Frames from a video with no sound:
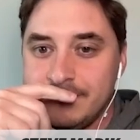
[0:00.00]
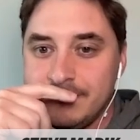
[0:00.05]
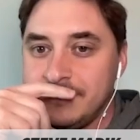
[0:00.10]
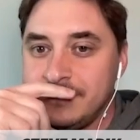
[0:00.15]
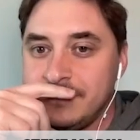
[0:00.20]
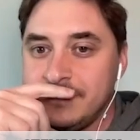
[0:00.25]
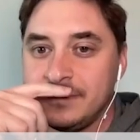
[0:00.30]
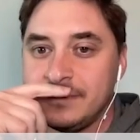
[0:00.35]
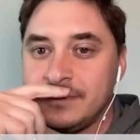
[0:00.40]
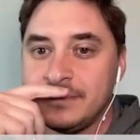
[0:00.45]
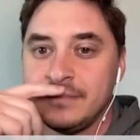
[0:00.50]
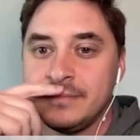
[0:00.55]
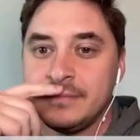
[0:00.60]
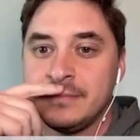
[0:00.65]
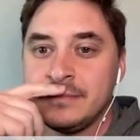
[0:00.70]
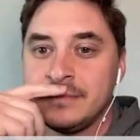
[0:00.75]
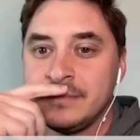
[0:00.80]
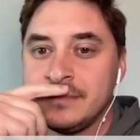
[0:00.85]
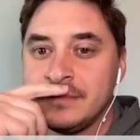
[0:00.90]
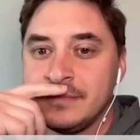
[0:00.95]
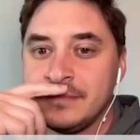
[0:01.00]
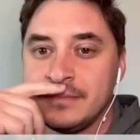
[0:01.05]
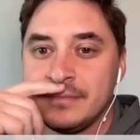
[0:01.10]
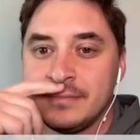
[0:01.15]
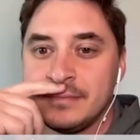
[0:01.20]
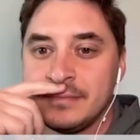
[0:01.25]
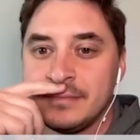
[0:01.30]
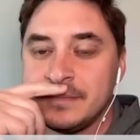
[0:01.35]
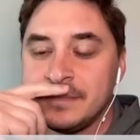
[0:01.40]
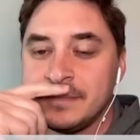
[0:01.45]

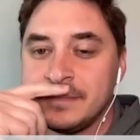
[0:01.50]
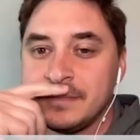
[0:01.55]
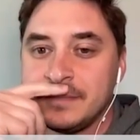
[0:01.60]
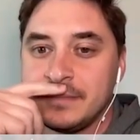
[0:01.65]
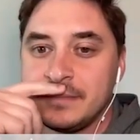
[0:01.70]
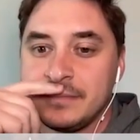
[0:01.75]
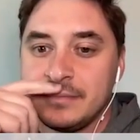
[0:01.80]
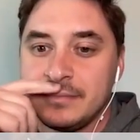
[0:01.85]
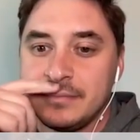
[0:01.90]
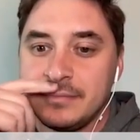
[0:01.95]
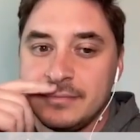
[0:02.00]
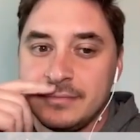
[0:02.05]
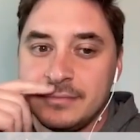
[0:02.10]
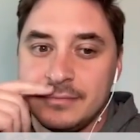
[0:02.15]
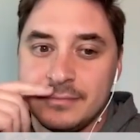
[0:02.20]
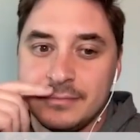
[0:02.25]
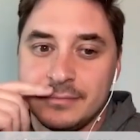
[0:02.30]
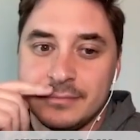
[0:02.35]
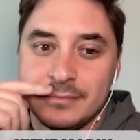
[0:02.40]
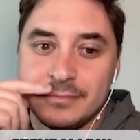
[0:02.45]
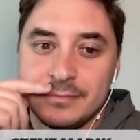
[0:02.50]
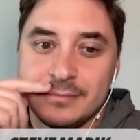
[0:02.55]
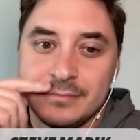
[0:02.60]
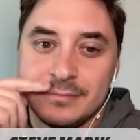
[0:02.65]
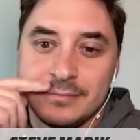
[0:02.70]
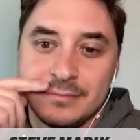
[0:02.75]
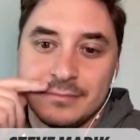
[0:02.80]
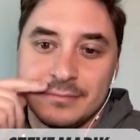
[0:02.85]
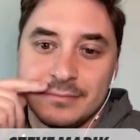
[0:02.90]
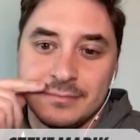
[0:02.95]

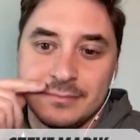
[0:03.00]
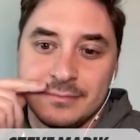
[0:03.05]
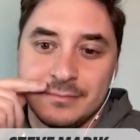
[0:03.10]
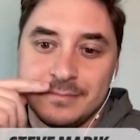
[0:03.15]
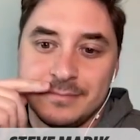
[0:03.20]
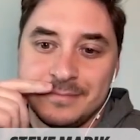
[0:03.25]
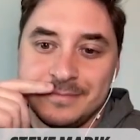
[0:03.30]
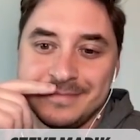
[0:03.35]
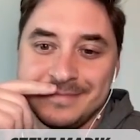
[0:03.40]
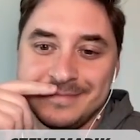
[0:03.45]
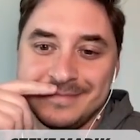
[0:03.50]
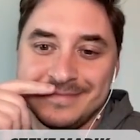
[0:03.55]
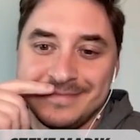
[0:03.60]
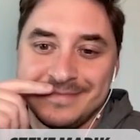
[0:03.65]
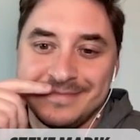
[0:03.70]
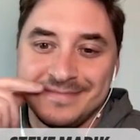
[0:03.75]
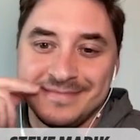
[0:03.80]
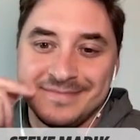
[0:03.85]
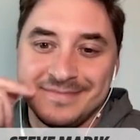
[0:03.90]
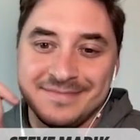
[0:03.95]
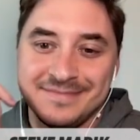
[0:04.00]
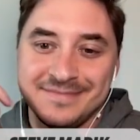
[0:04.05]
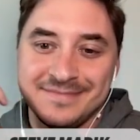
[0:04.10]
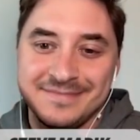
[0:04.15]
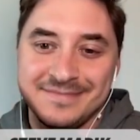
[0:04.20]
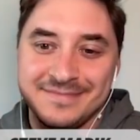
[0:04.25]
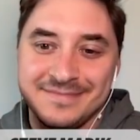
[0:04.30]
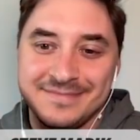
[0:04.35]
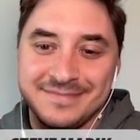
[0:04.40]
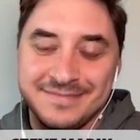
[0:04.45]

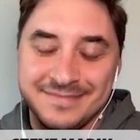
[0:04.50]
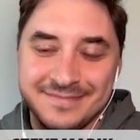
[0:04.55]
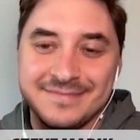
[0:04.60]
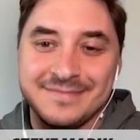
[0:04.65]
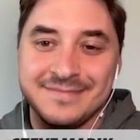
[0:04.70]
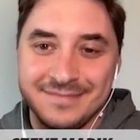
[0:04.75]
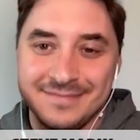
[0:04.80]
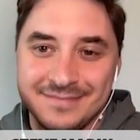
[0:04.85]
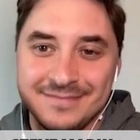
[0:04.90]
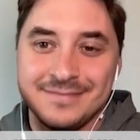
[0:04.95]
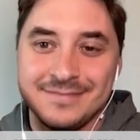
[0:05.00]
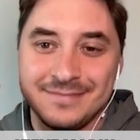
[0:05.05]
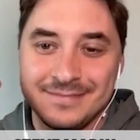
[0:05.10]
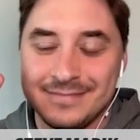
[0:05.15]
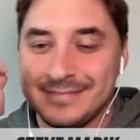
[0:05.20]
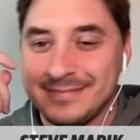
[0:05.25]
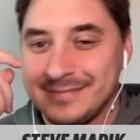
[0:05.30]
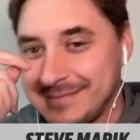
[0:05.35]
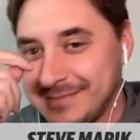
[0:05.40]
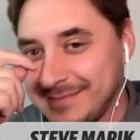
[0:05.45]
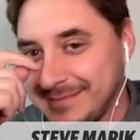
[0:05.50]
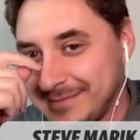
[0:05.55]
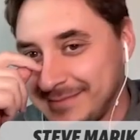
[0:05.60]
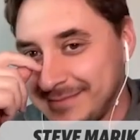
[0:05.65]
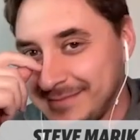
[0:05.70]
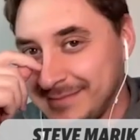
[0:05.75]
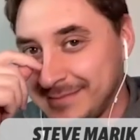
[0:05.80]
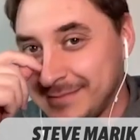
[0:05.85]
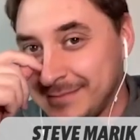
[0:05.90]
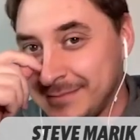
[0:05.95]

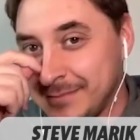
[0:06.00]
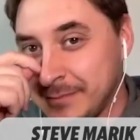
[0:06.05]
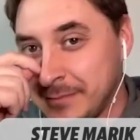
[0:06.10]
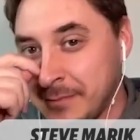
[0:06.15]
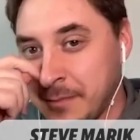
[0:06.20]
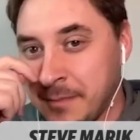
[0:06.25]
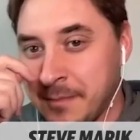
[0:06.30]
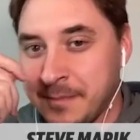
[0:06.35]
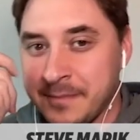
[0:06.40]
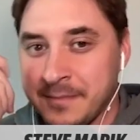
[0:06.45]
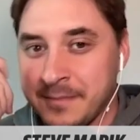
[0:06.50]
[no speech]